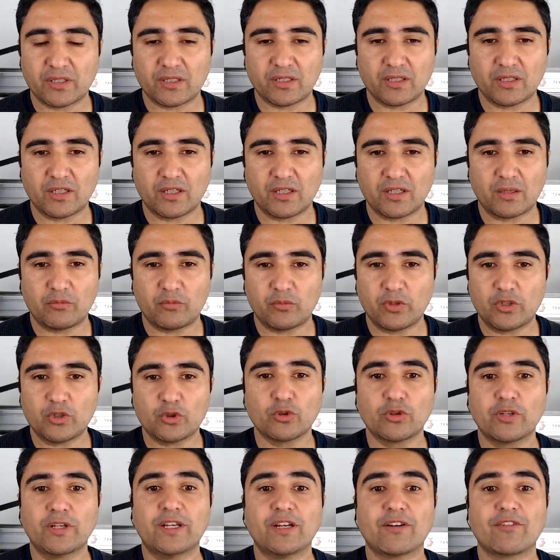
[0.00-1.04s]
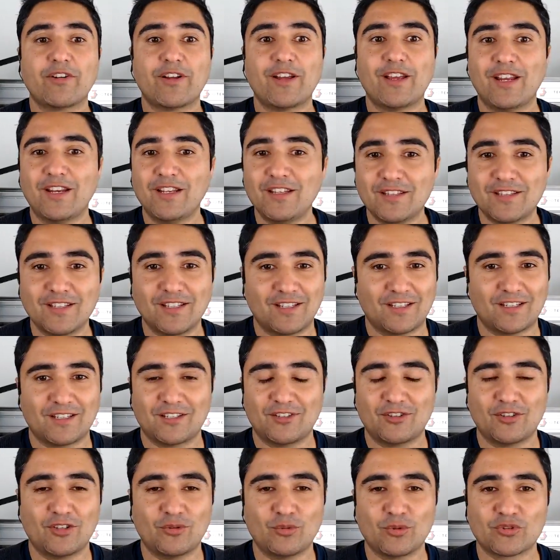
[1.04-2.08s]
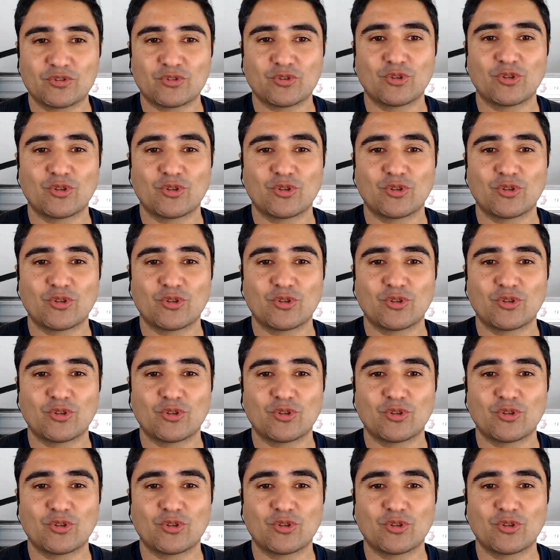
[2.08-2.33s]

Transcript: We couldn't hear anything. You know, it was so